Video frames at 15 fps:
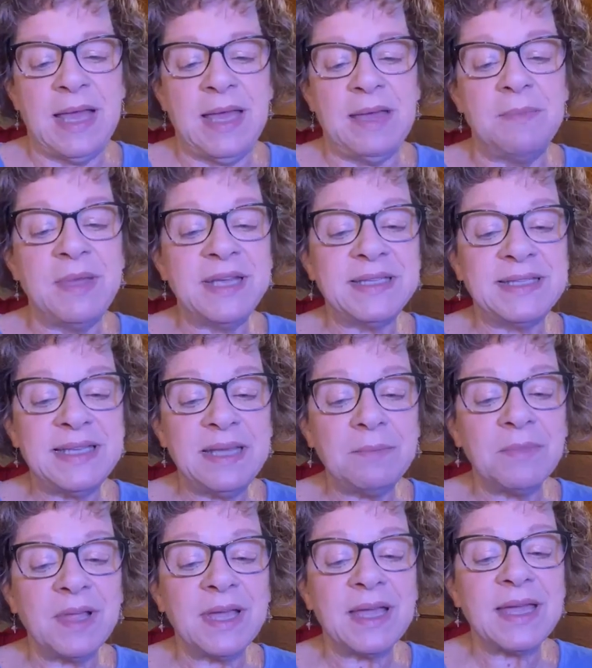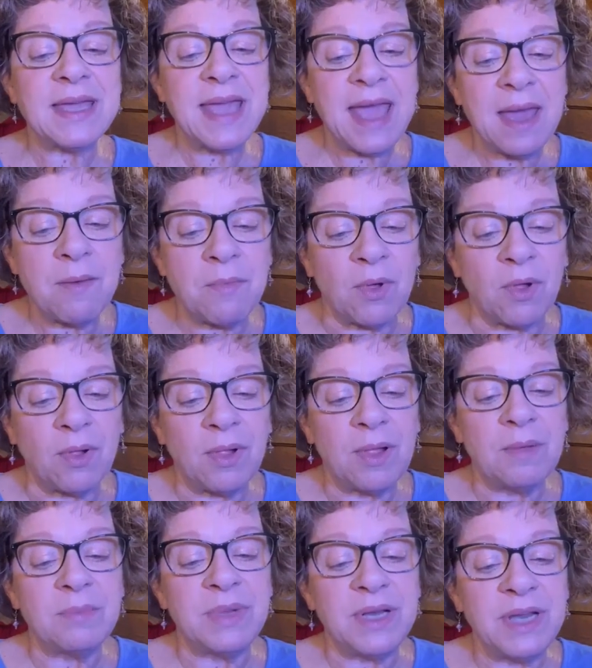It may seem like a gamble,
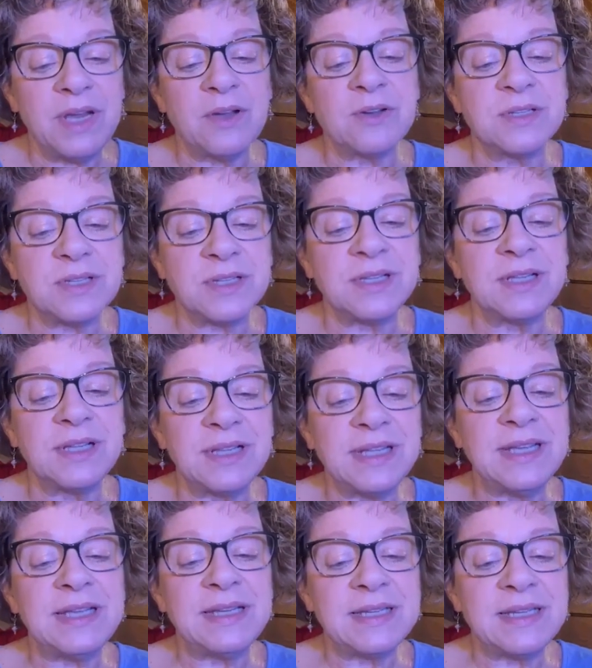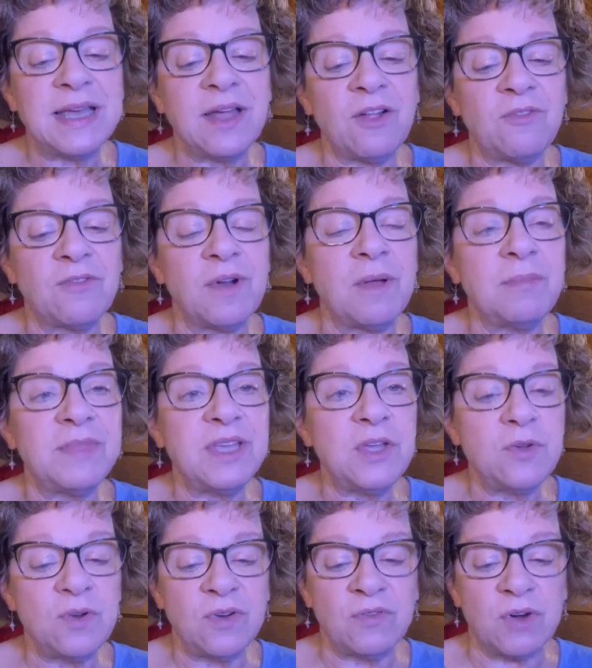but here's a little intel from the
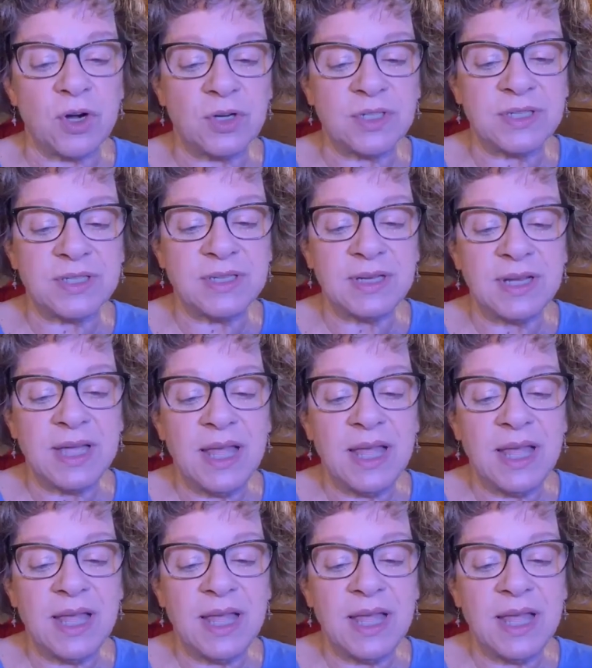universe.